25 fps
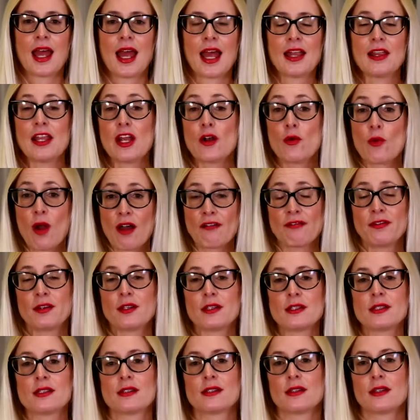And then
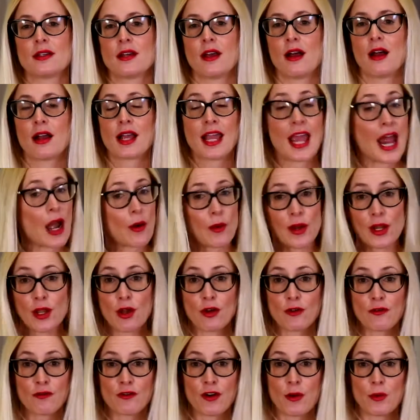ruffles are carrying
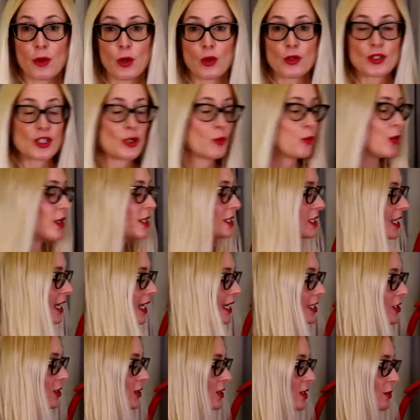on from autumn, winter
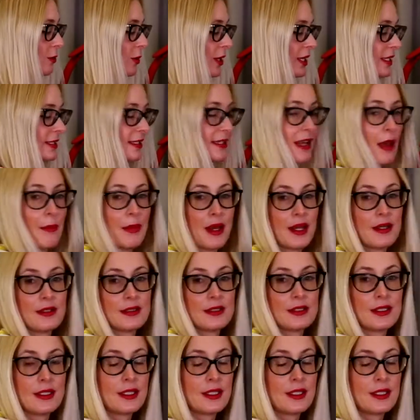into spring, summer.